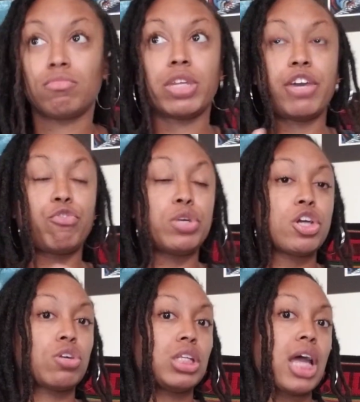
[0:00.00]
If we
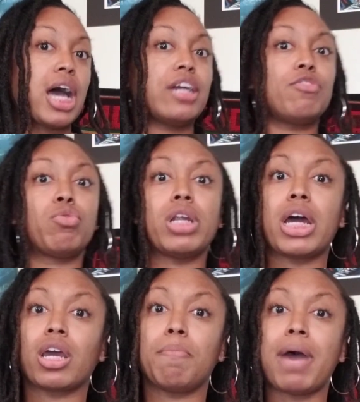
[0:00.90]
don't align, if we're
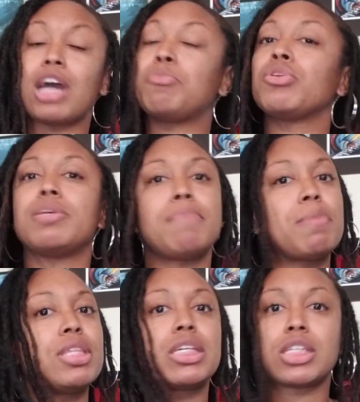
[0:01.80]
not compatible, then maybe
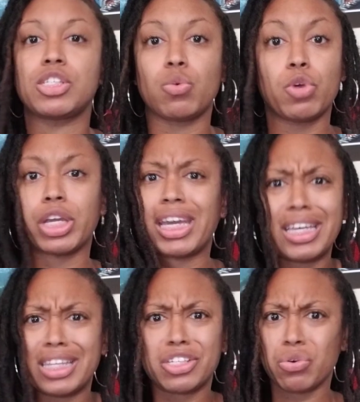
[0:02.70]
this isn't working, and
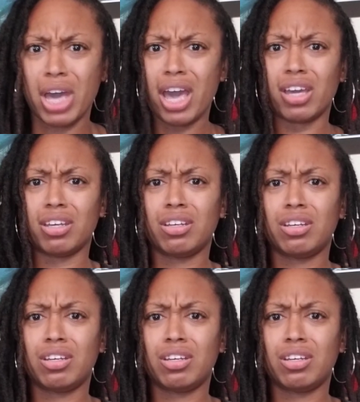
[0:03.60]
that's okay.